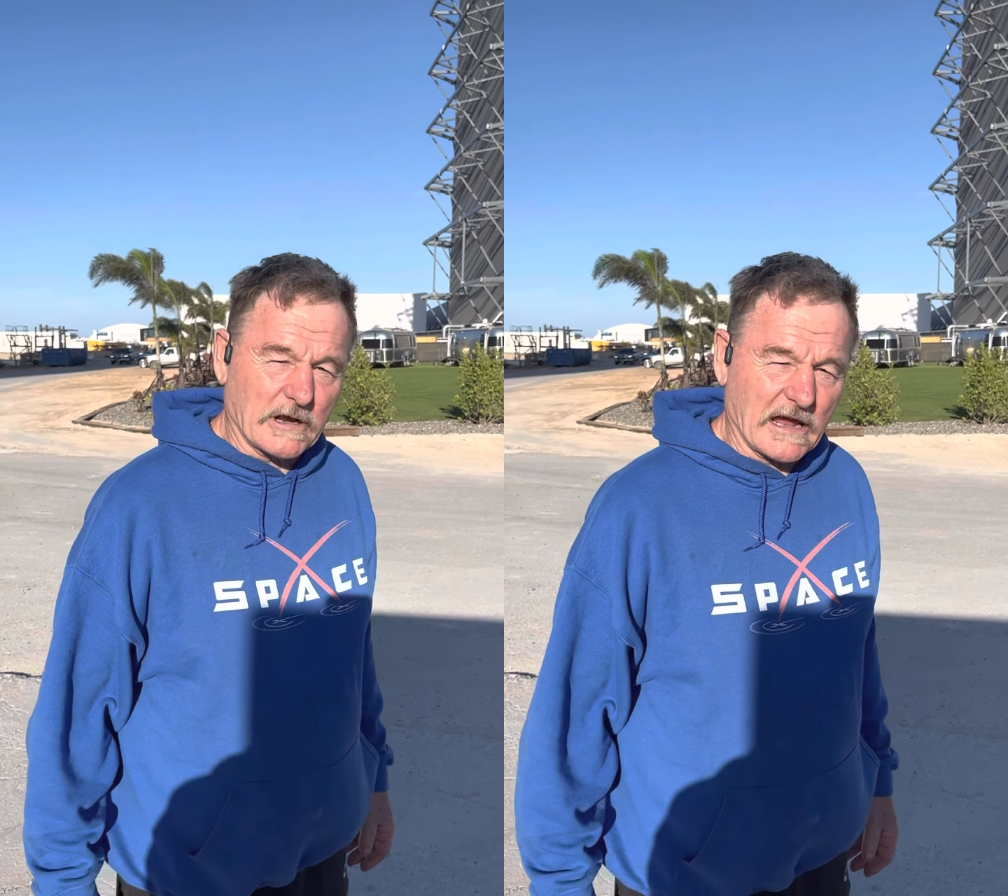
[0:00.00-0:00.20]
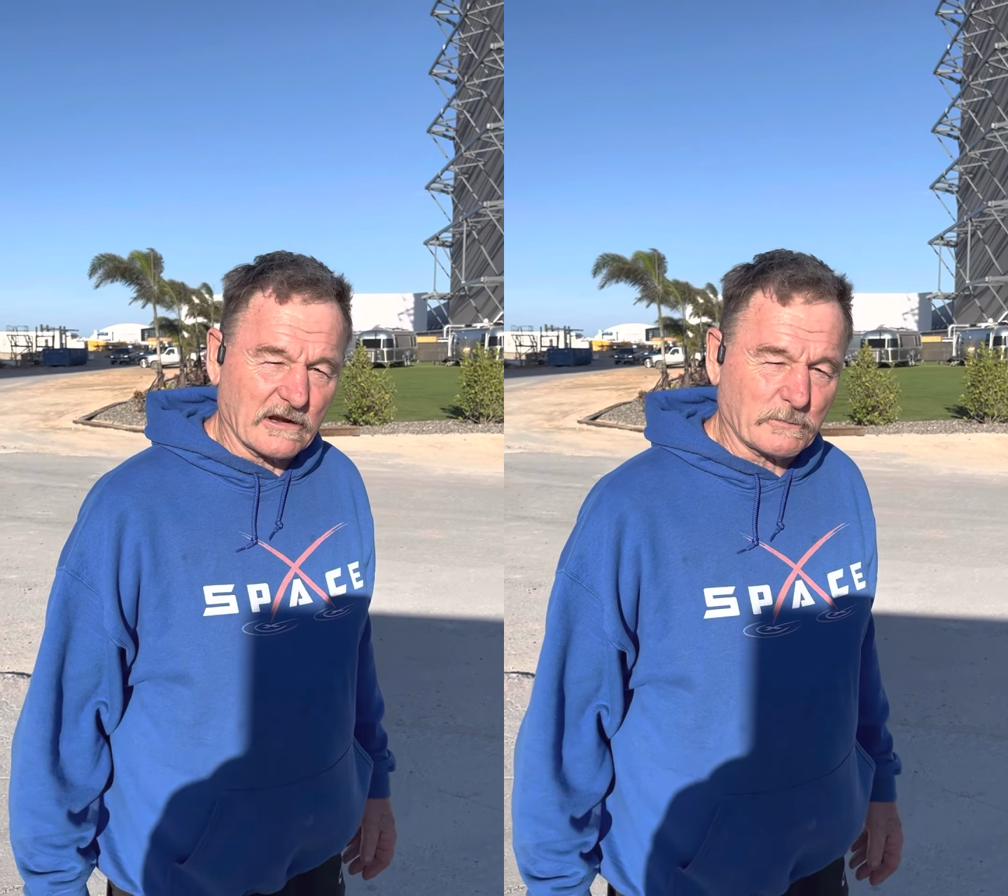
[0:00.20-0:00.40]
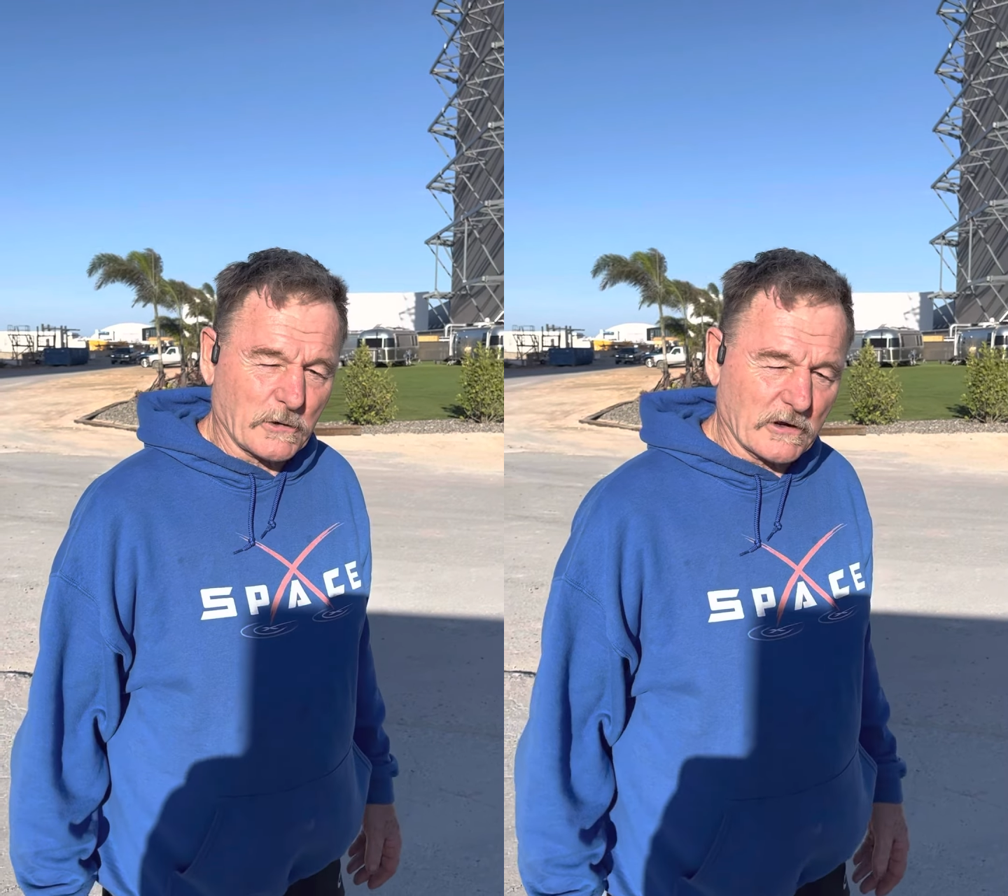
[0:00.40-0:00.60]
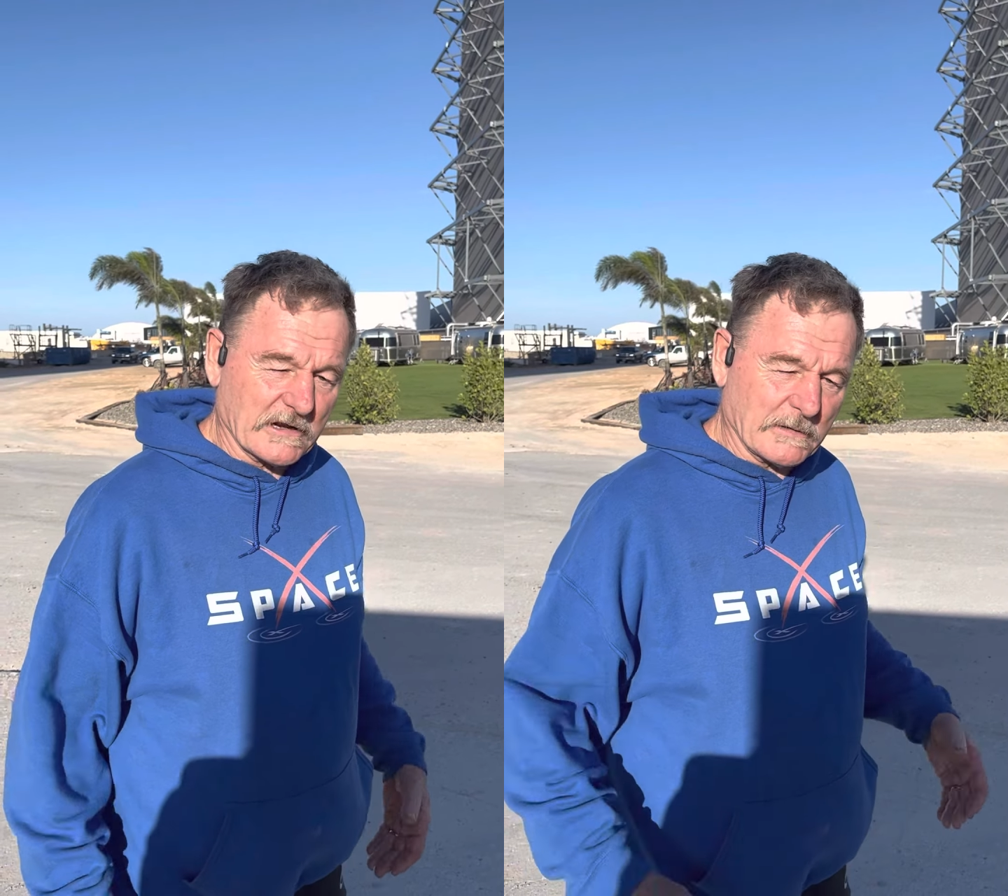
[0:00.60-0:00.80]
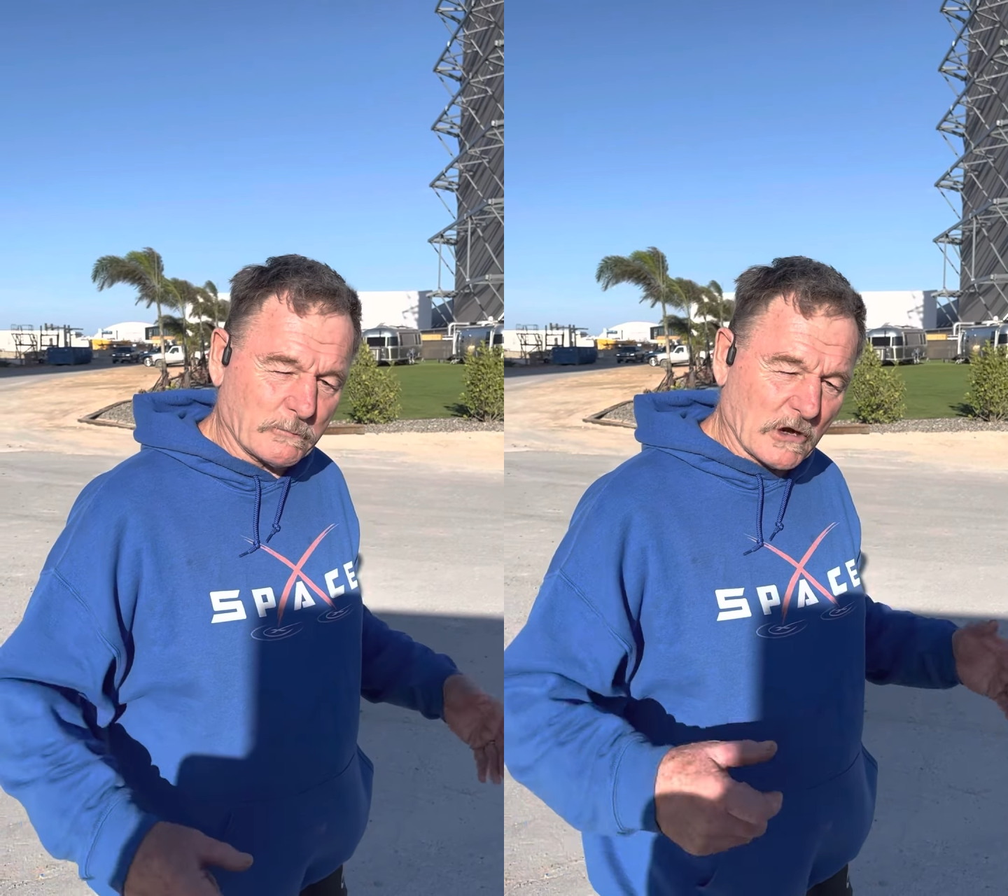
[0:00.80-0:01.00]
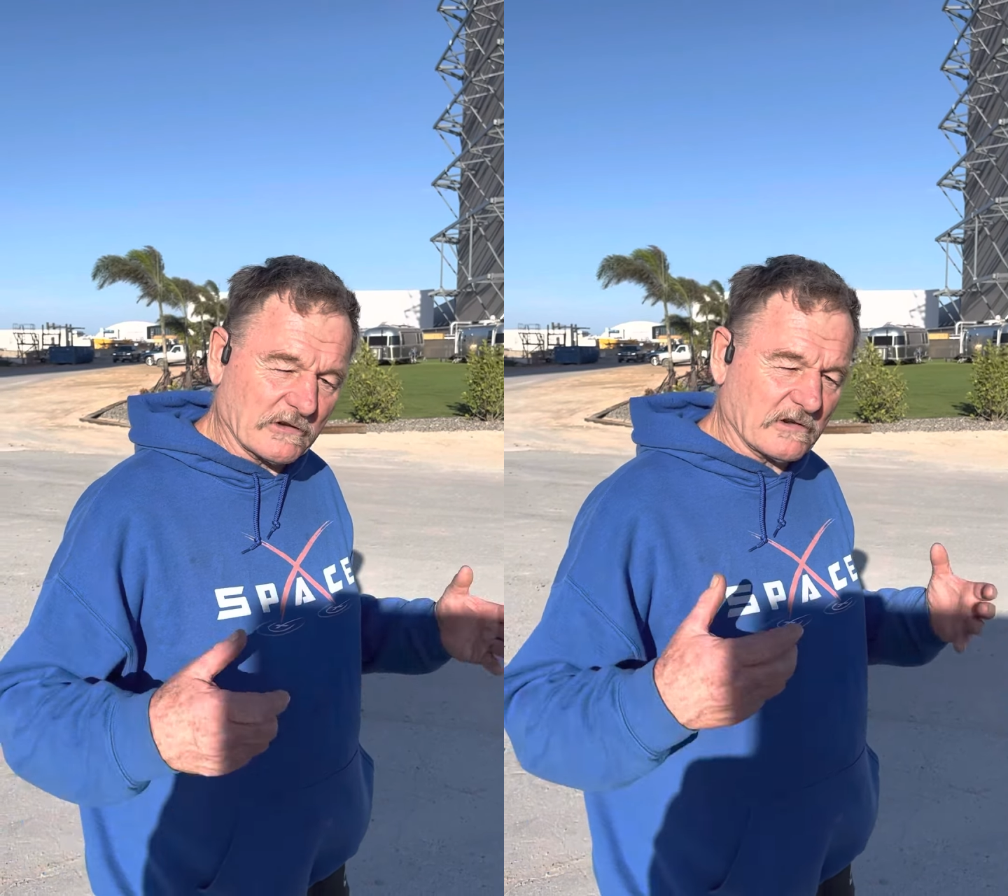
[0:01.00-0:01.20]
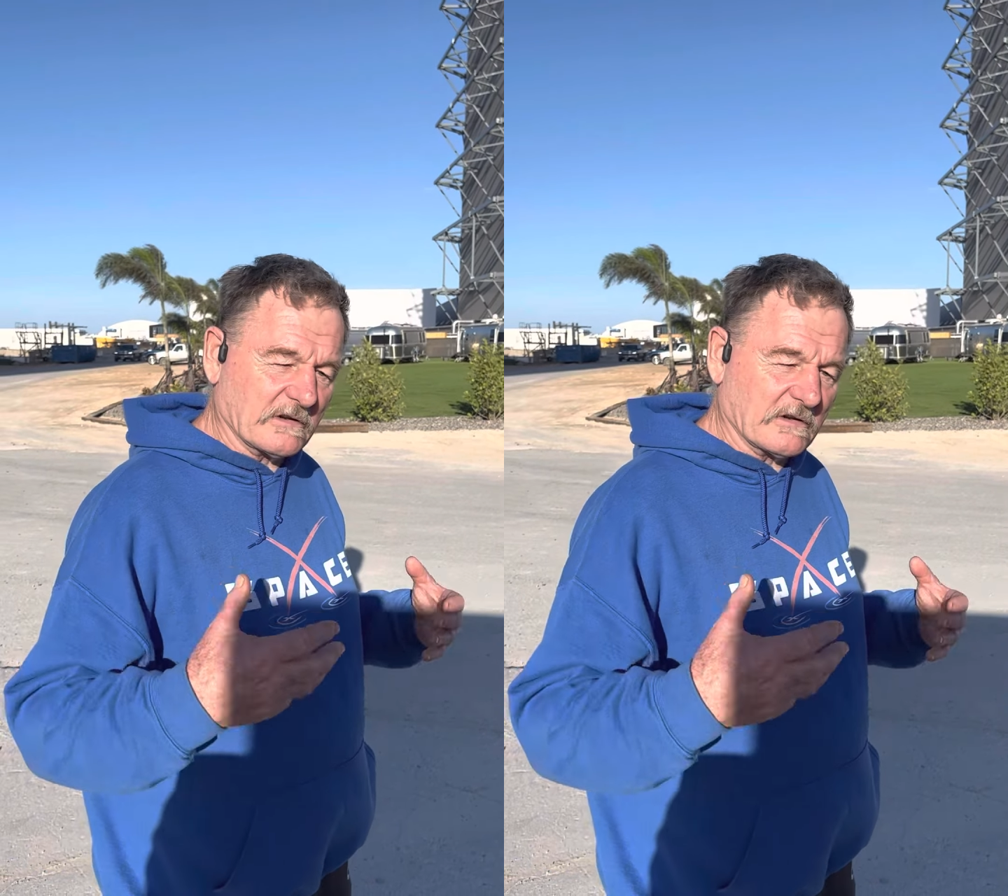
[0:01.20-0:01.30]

expert, and he brings it,